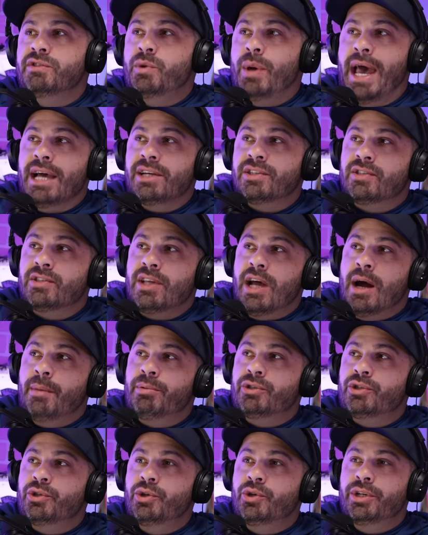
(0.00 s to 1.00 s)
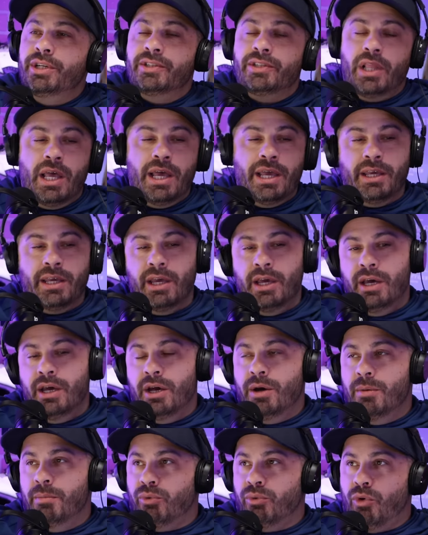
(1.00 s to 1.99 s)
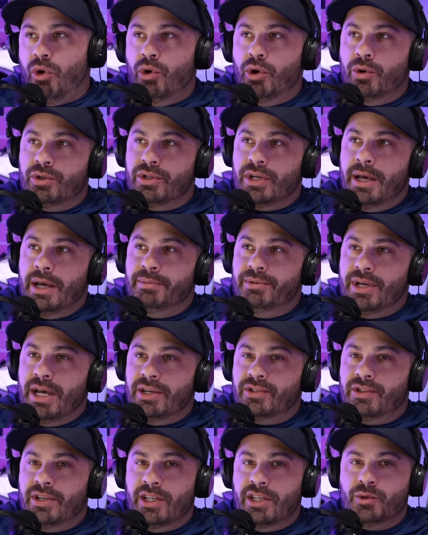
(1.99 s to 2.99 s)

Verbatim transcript: you access to opportunities like prototype testing.